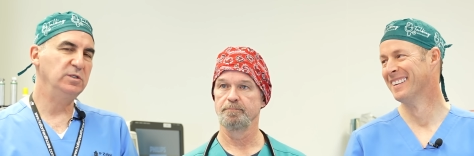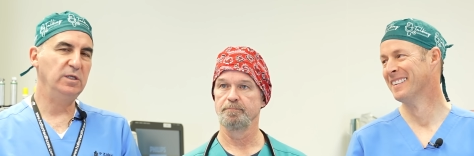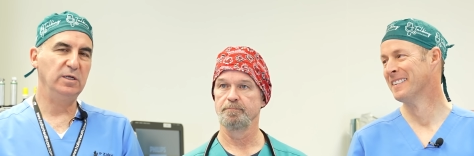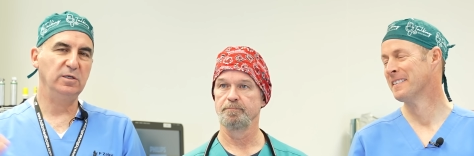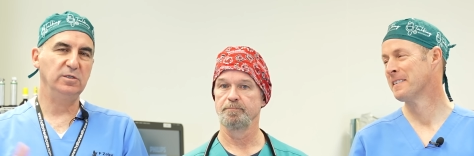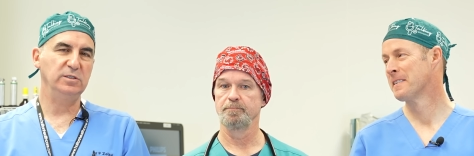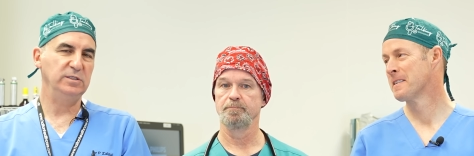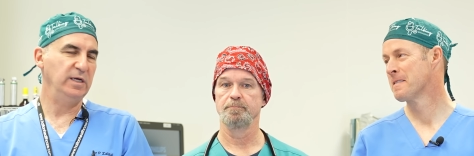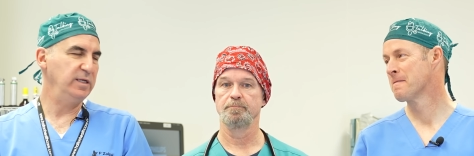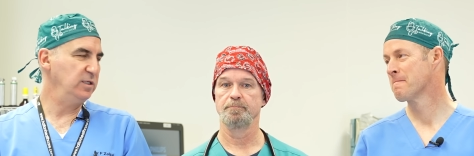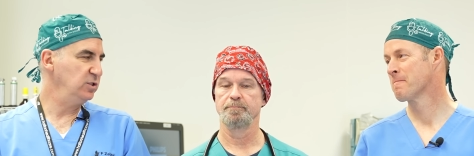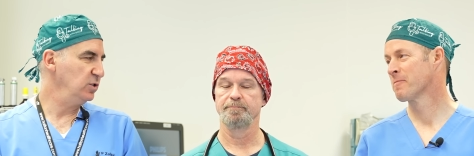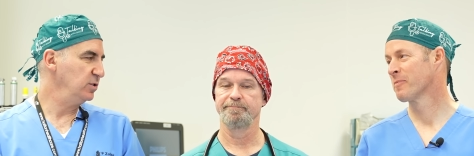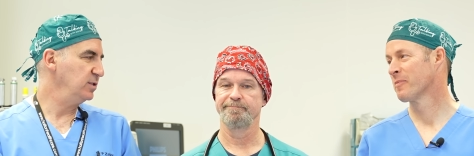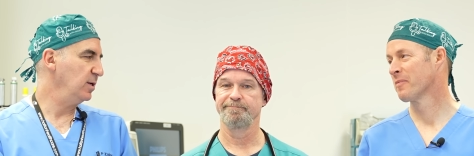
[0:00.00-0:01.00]
Speaker 1: clinical
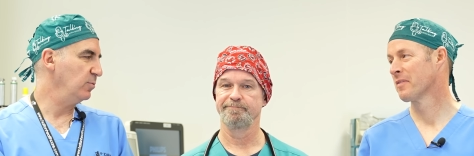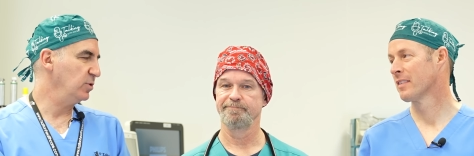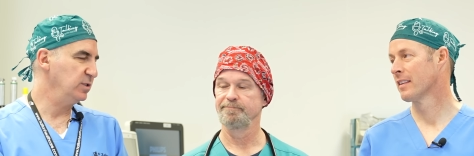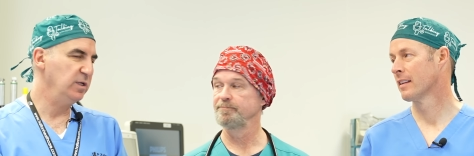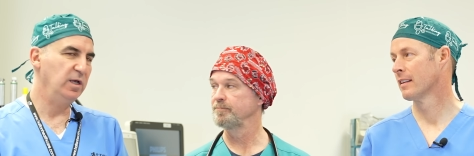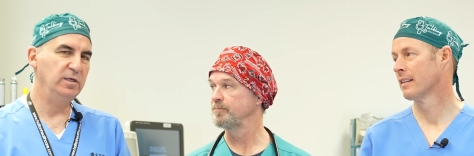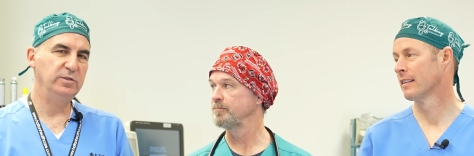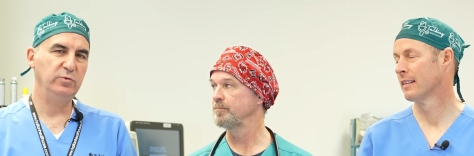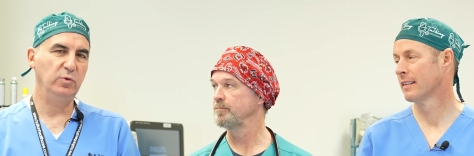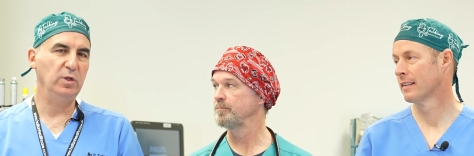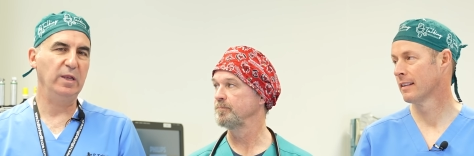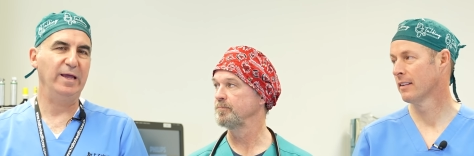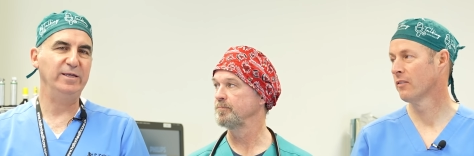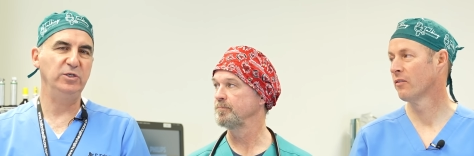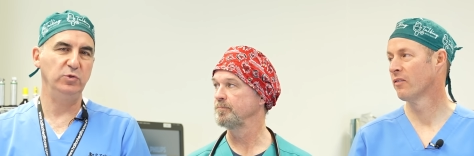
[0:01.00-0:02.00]
studies show some results,
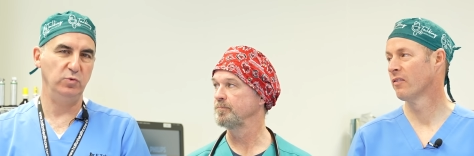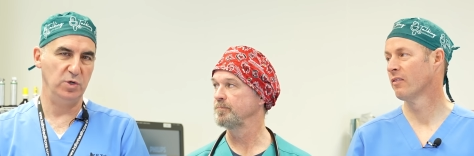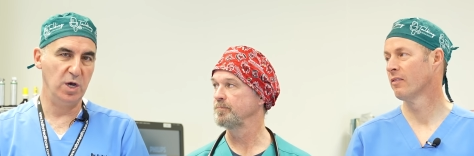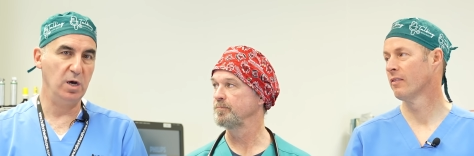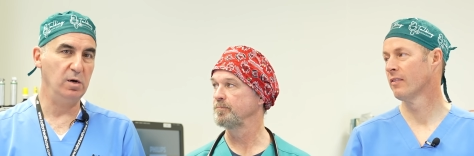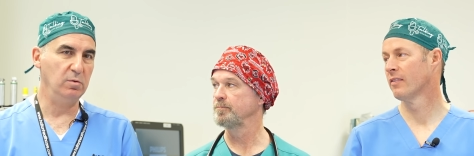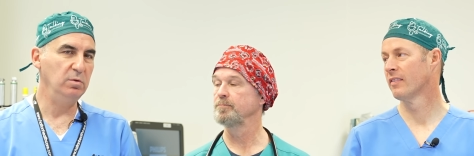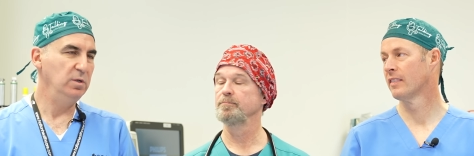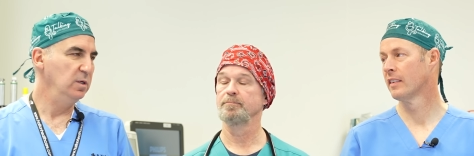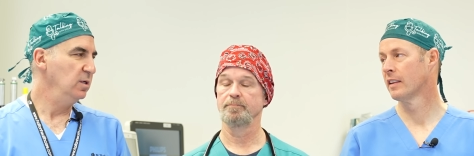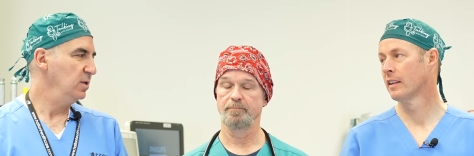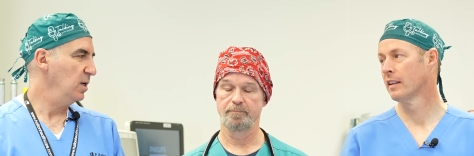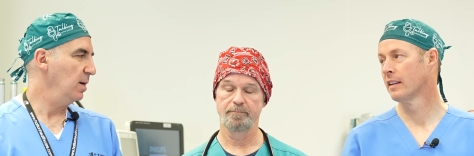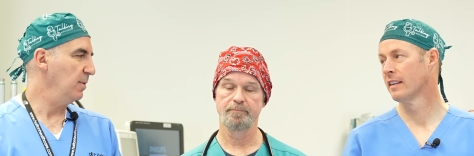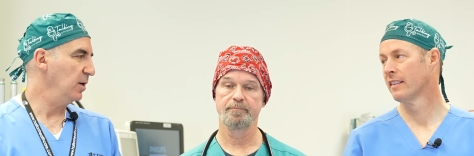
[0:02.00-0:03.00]
we'll let you know
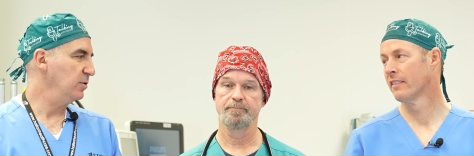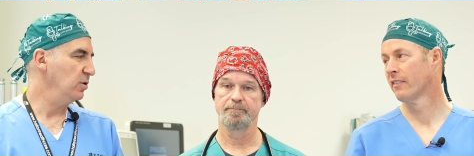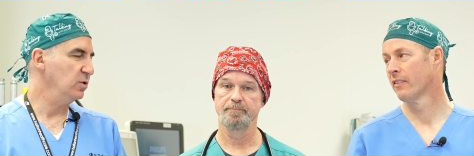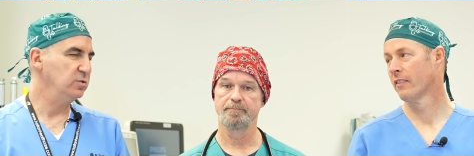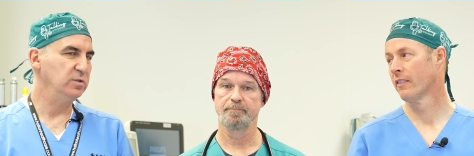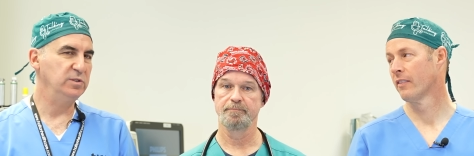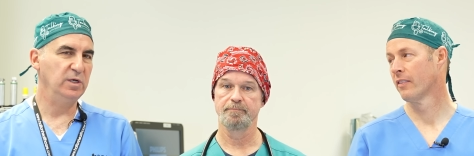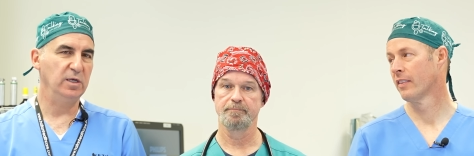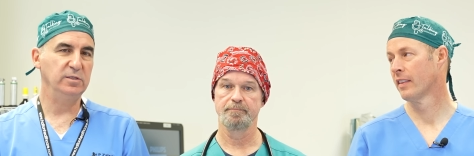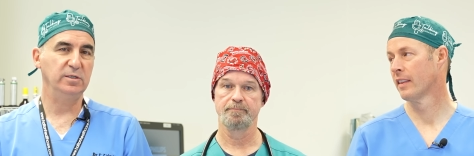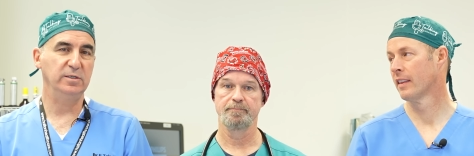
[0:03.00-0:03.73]
about those results